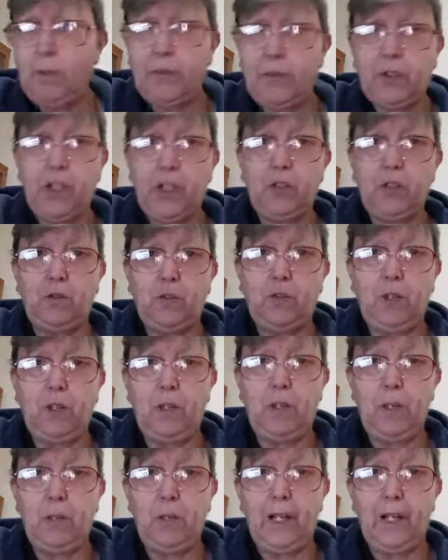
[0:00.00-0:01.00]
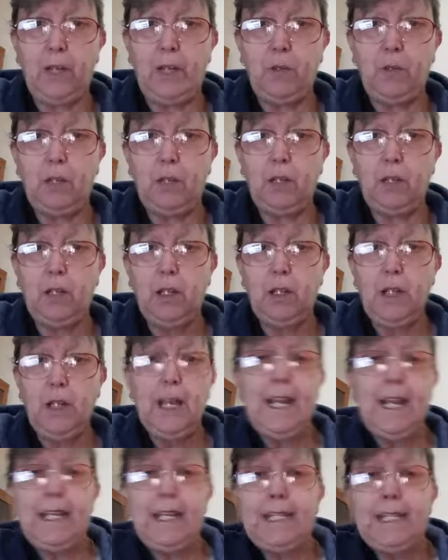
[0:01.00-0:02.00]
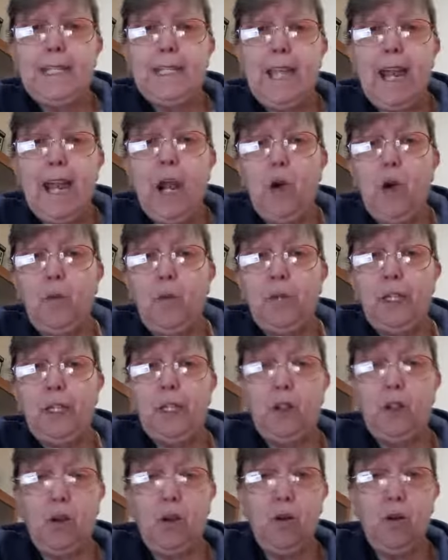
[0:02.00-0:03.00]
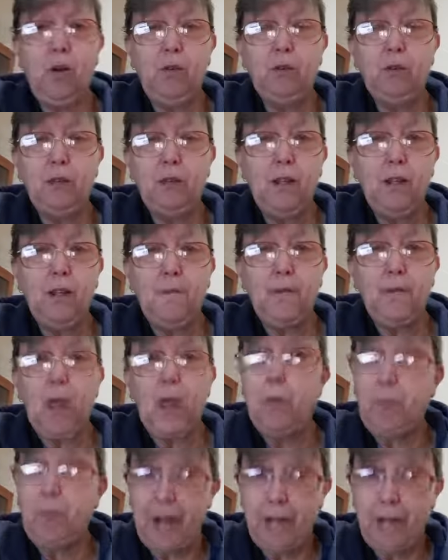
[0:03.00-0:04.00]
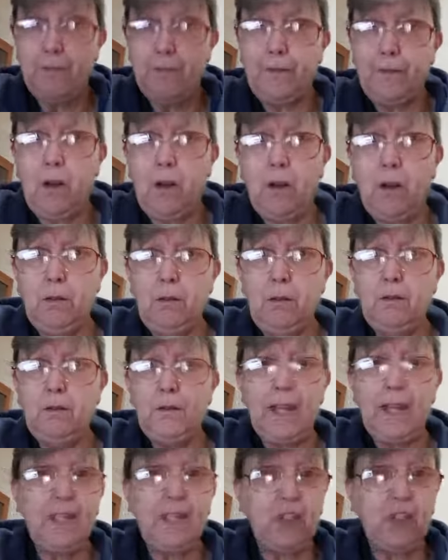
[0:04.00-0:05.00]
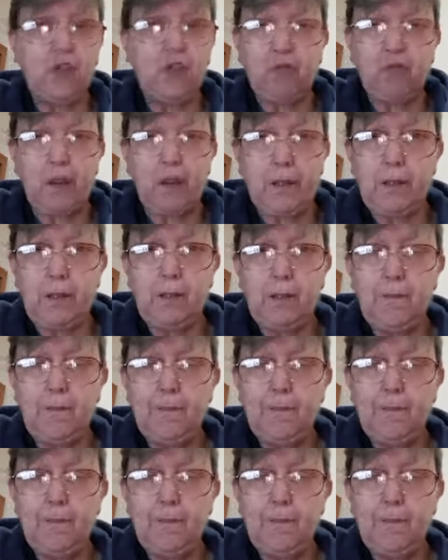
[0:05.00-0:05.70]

of social security payment is now being called a pedophile and a drunk.